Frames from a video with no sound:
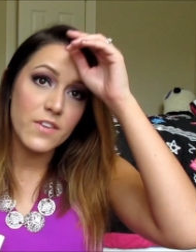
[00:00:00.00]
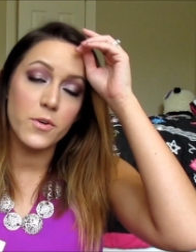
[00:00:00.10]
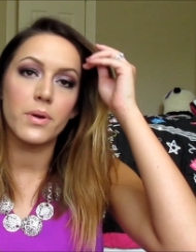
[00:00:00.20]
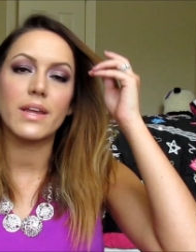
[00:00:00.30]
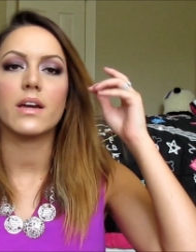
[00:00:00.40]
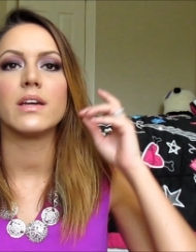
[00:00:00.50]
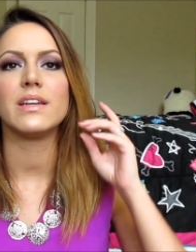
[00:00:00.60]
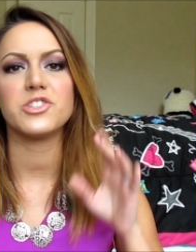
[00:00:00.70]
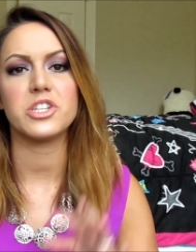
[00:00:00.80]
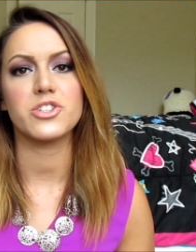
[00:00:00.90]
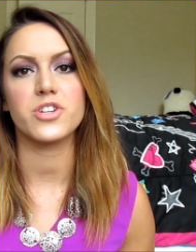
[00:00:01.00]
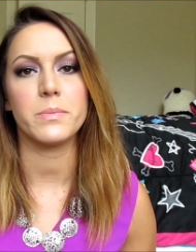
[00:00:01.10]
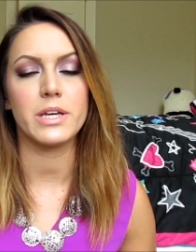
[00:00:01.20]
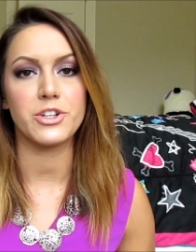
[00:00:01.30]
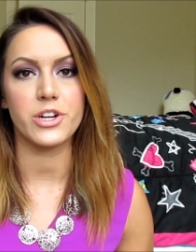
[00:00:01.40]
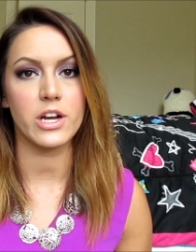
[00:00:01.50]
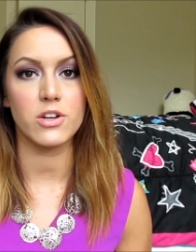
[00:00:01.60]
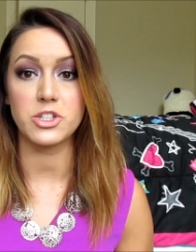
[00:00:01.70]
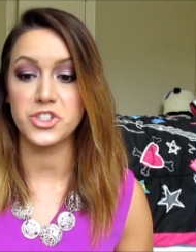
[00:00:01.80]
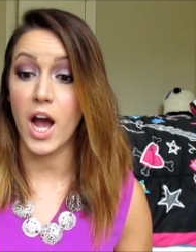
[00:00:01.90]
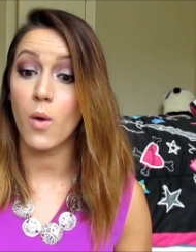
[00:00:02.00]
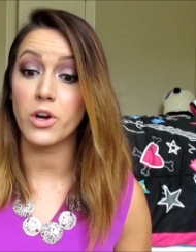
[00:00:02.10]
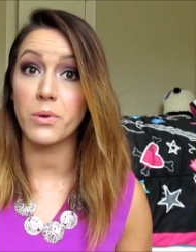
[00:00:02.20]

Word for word: if you're putting a conditioning treatment in your hair in the shower